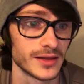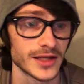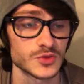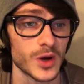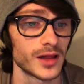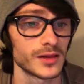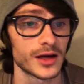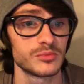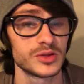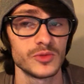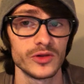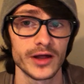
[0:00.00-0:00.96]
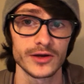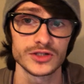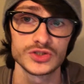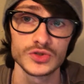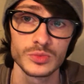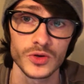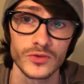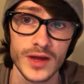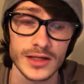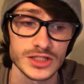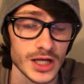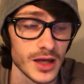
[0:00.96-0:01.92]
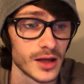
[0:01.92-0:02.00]
That's why a lot of people that are super
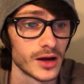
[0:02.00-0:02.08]
rich